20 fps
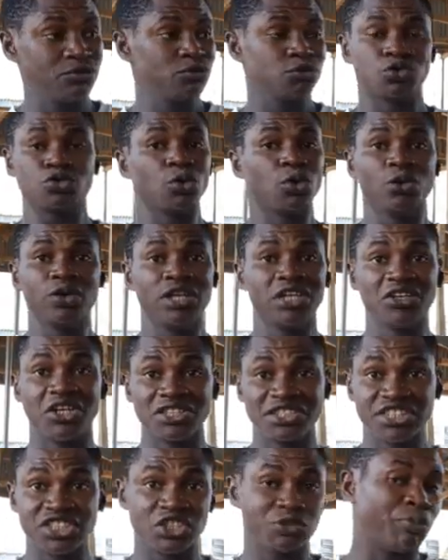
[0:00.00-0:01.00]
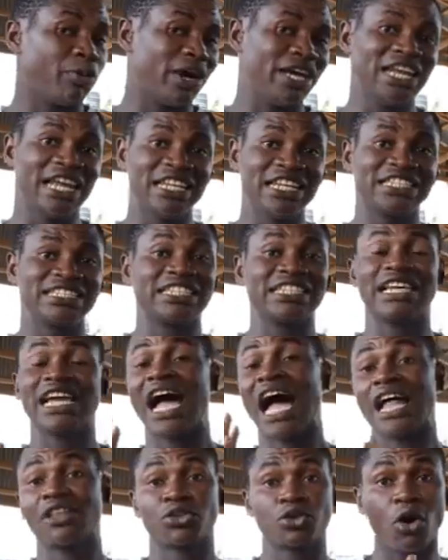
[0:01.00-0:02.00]
So it doesn't spoil anything
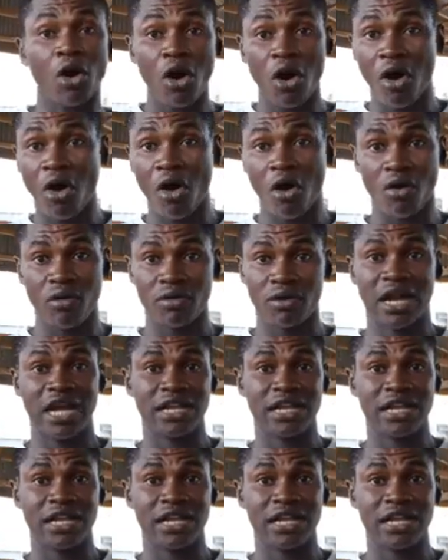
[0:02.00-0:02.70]
at all.